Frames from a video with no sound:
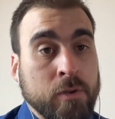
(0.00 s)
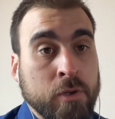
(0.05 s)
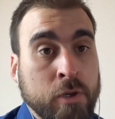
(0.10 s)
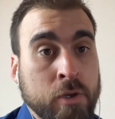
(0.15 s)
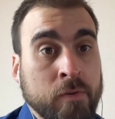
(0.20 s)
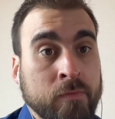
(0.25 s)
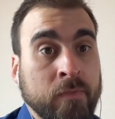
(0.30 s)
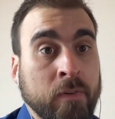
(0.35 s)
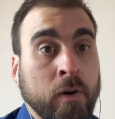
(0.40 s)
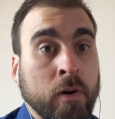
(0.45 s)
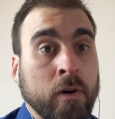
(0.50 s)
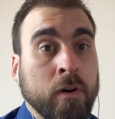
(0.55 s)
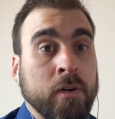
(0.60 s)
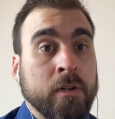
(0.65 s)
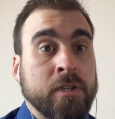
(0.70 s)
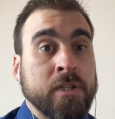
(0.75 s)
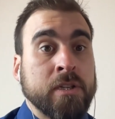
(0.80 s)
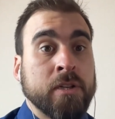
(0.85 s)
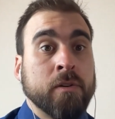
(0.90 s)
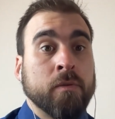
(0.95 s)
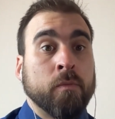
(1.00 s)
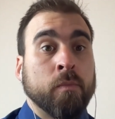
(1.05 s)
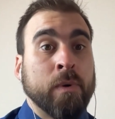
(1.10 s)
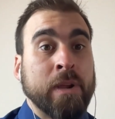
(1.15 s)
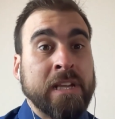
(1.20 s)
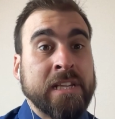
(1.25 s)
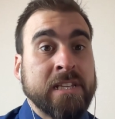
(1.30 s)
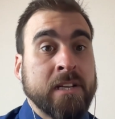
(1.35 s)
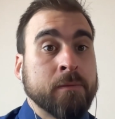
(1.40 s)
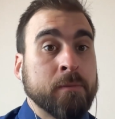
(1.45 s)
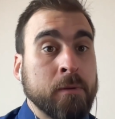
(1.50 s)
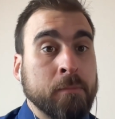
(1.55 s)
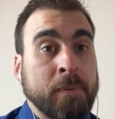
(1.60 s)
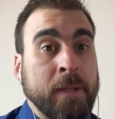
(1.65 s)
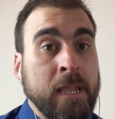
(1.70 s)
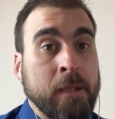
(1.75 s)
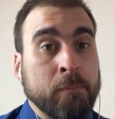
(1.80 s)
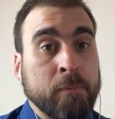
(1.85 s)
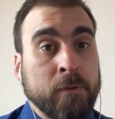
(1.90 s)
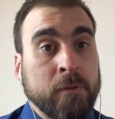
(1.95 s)
You've got reasonable
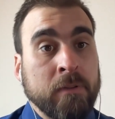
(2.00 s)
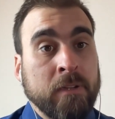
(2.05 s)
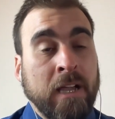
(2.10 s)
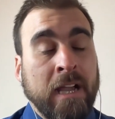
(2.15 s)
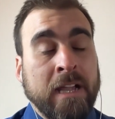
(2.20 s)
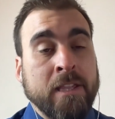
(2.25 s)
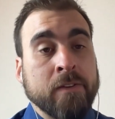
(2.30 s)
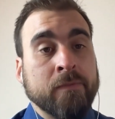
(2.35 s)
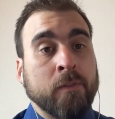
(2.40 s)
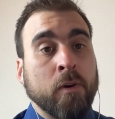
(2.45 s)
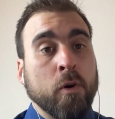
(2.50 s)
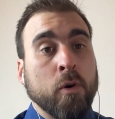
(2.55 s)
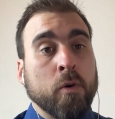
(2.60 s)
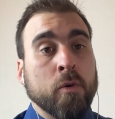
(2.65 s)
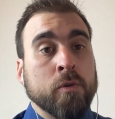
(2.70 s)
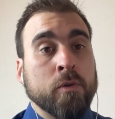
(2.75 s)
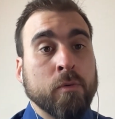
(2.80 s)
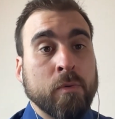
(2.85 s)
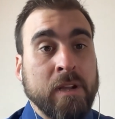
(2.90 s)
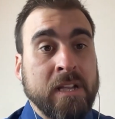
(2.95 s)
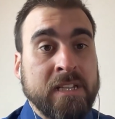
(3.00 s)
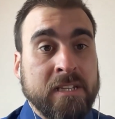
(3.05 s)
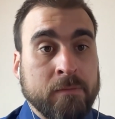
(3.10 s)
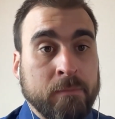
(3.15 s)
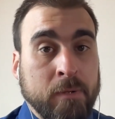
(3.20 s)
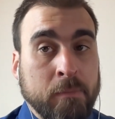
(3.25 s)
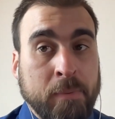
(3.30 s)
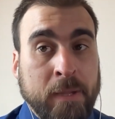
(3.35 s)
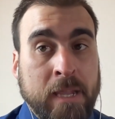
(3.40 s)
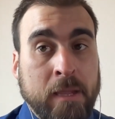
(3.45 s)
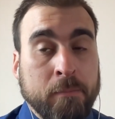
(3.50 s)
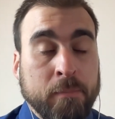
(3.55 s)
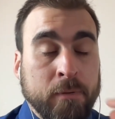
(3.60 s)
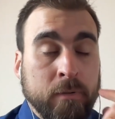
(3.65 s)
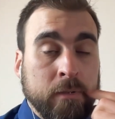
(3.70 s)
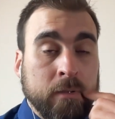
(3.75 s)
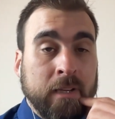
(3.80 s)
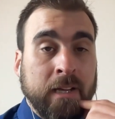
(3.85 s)
people and you've got unreasonable people.